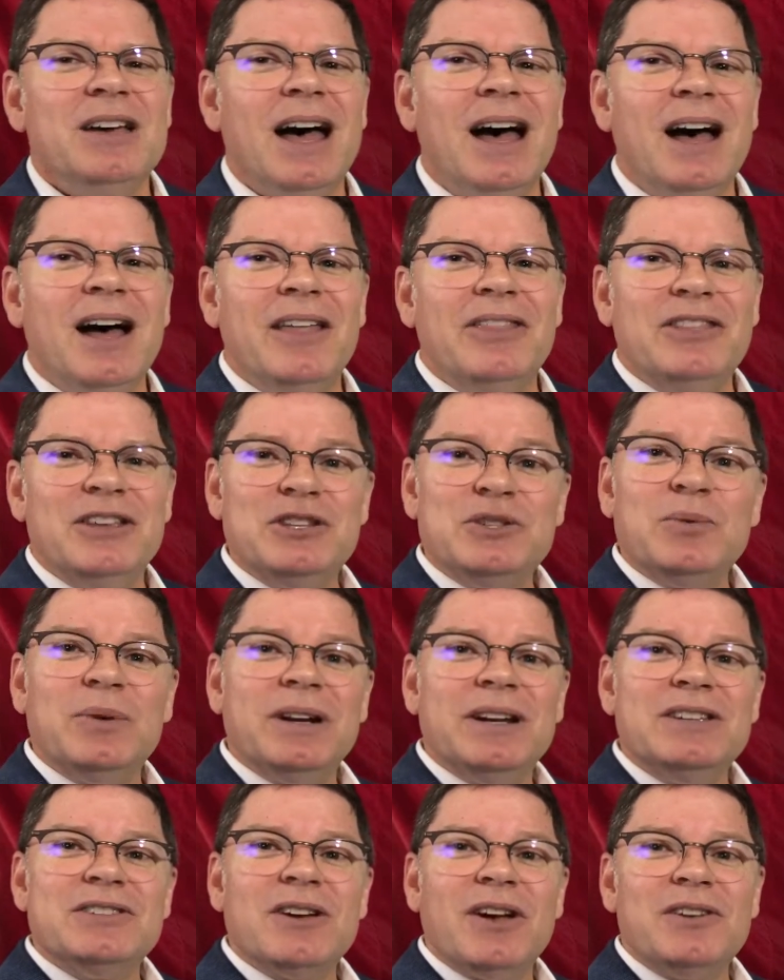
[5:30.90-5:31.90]
Uh, this
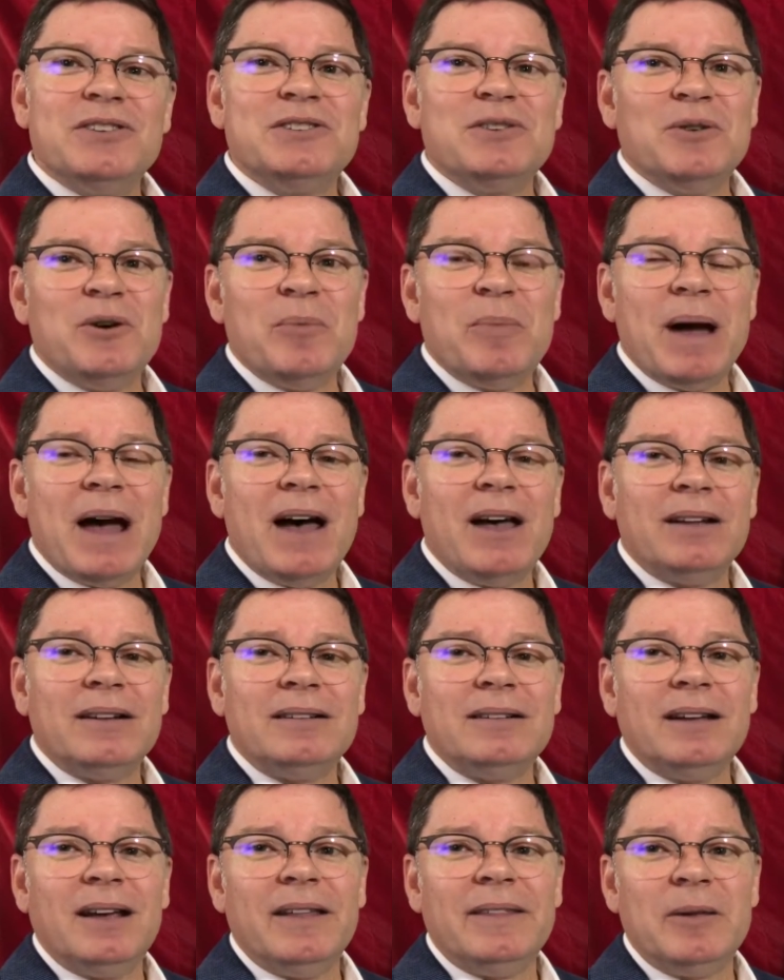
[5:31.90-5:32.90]
one is also
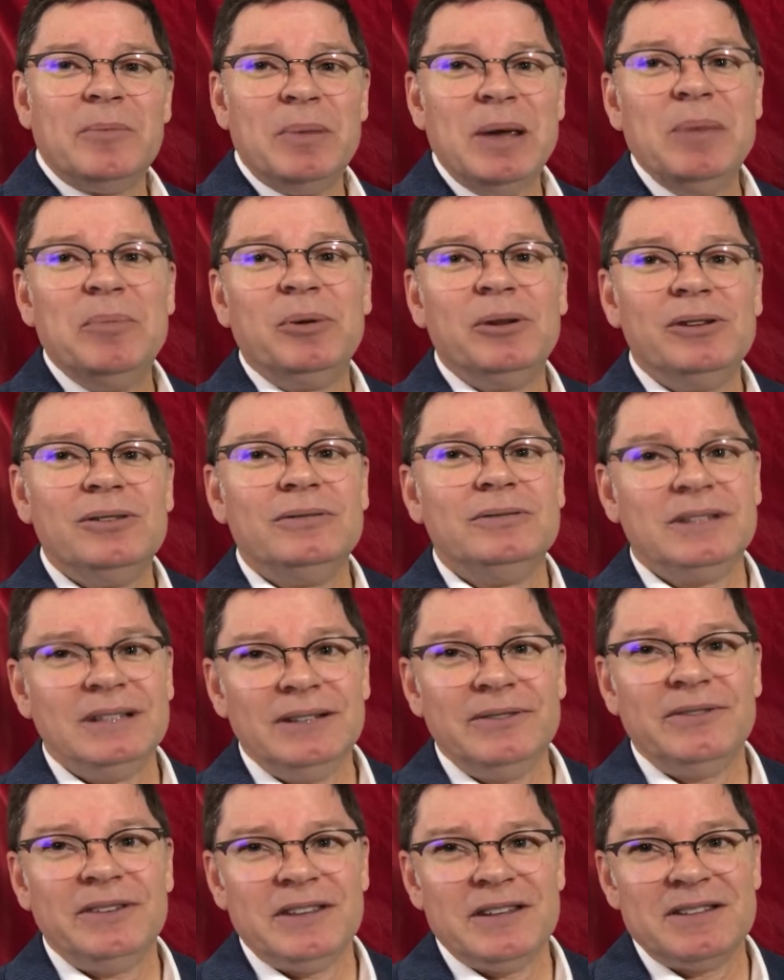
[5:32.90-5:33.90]
about uh, the people who
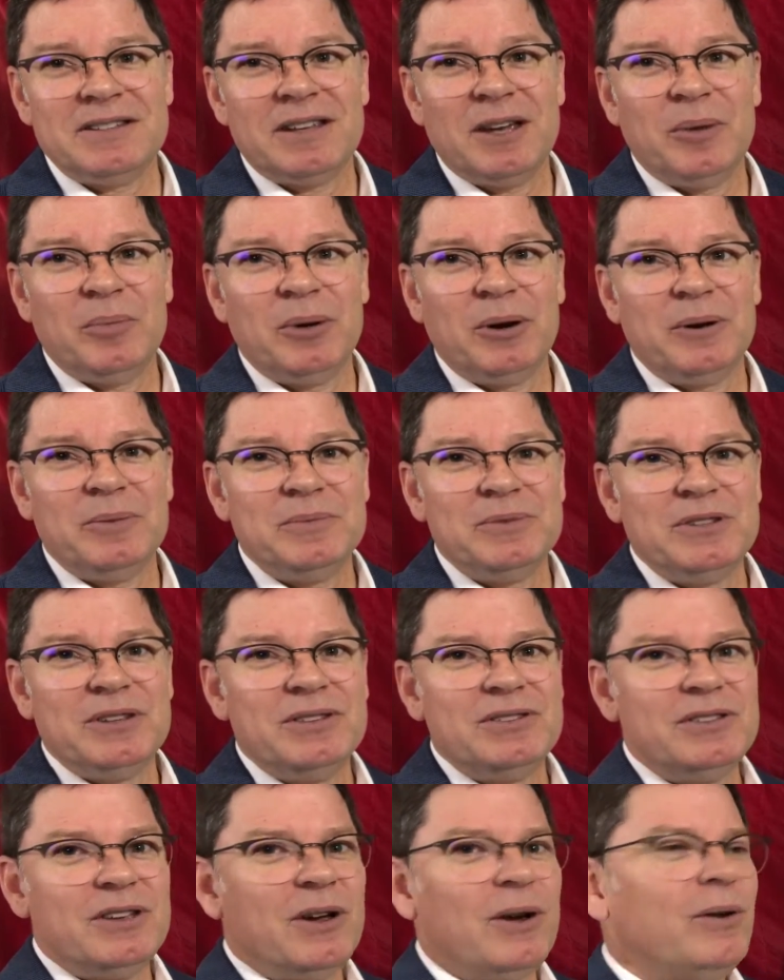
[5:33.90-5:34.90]
live in the suburbs.
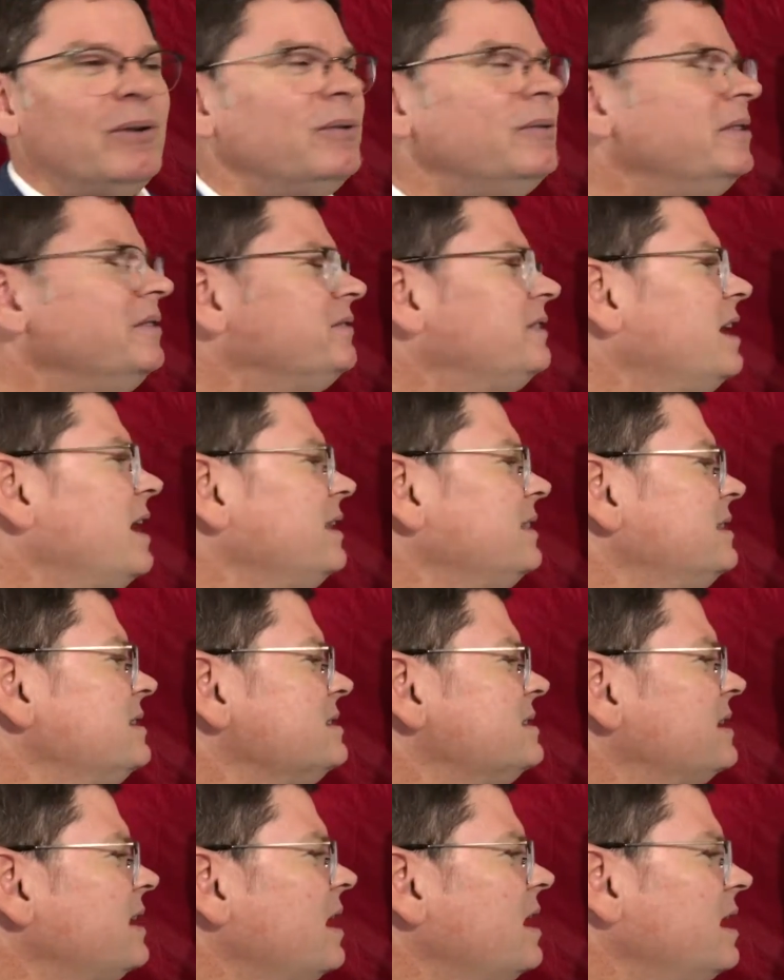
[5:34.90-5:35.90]
So we've got
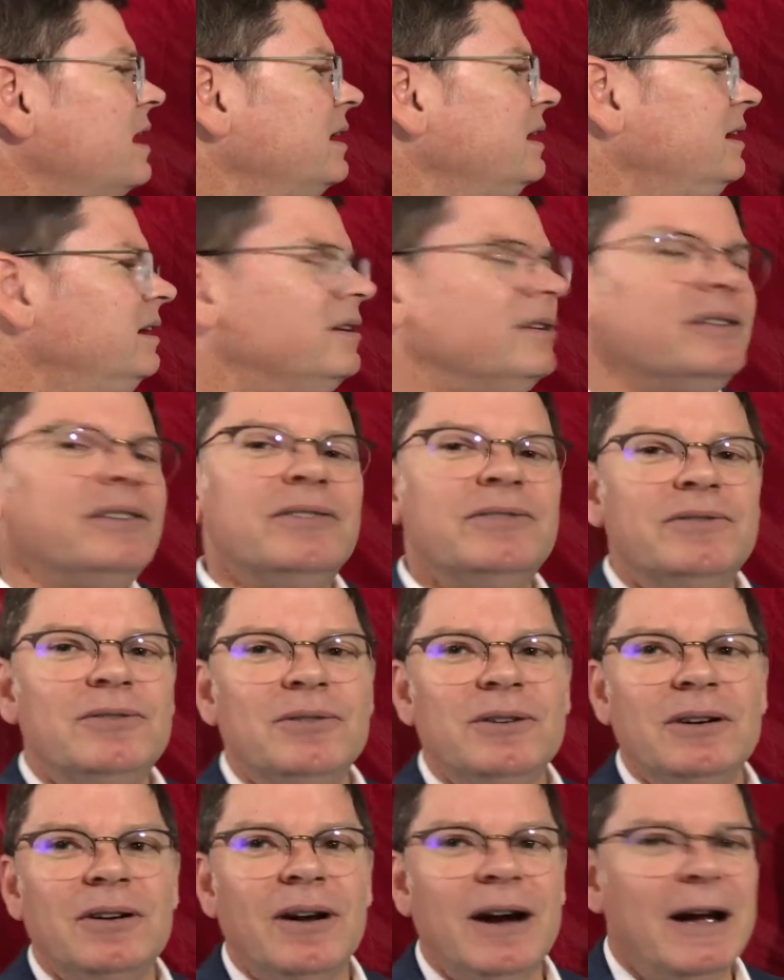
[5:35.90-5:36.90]
this guy here in the
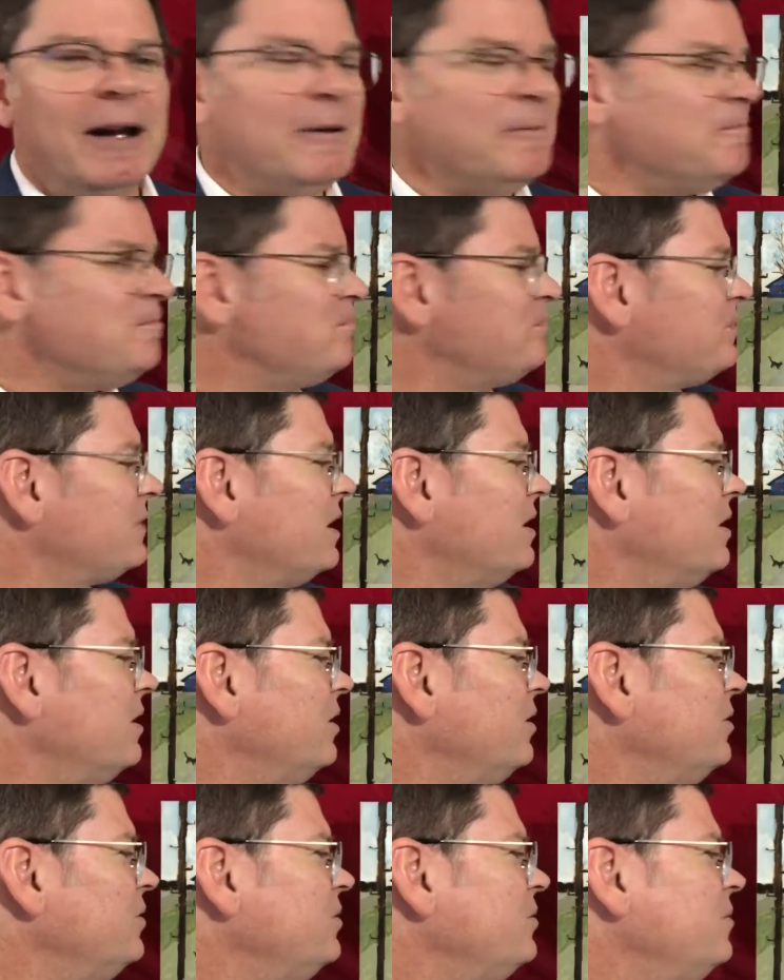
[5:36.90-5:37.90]
foreground
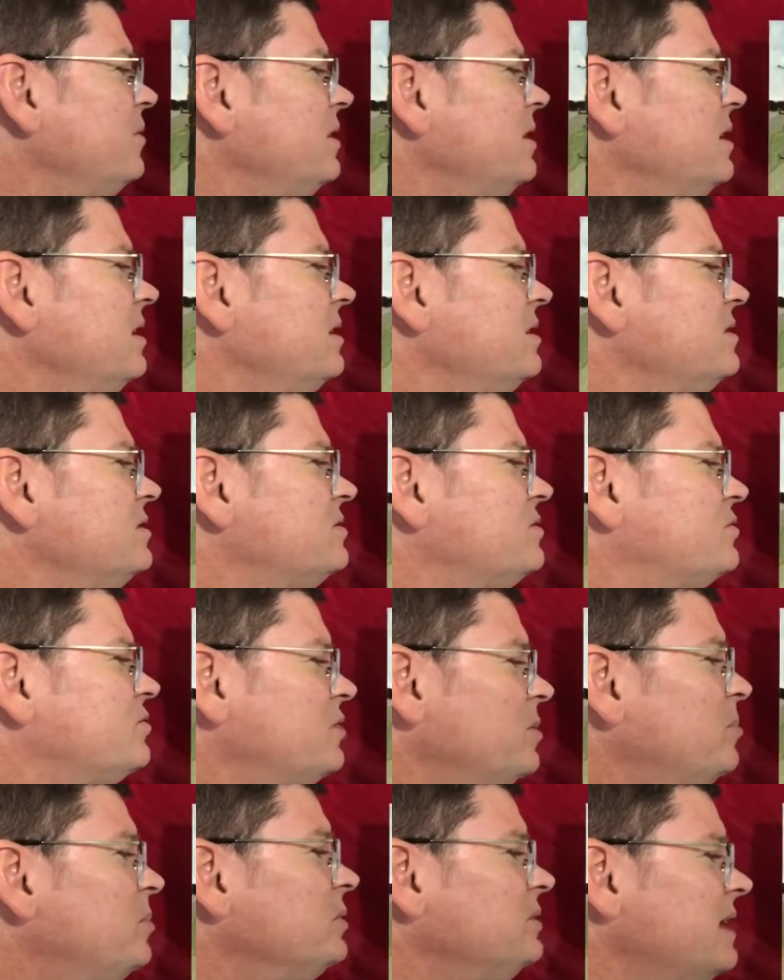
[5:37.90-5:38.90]
who is
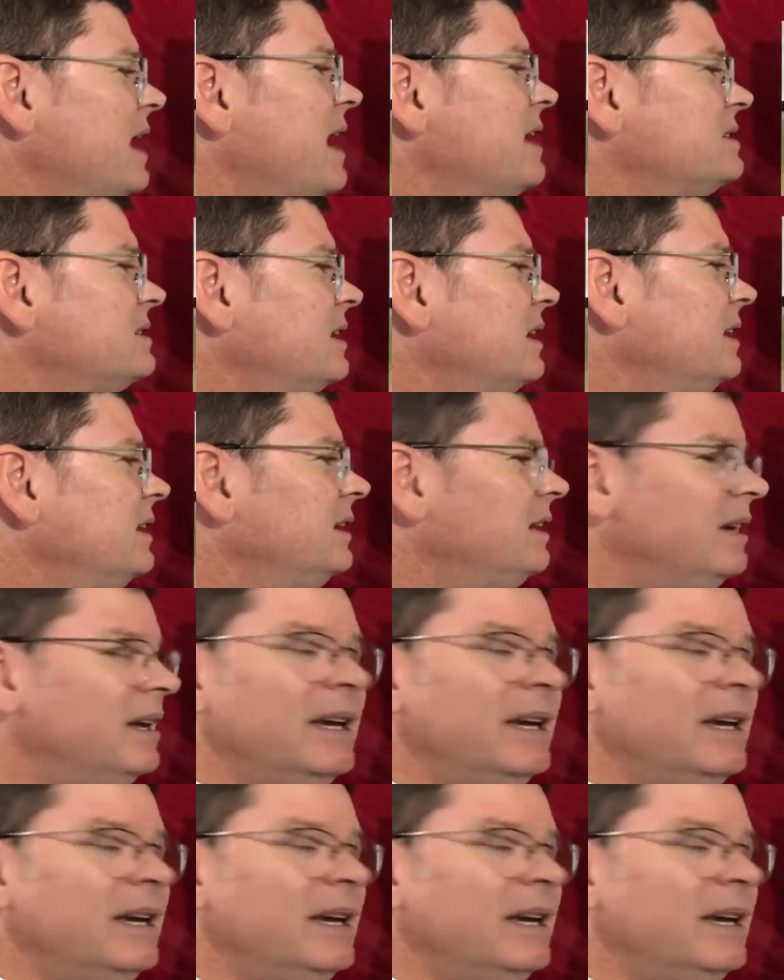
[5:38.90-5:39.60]
triple tasking.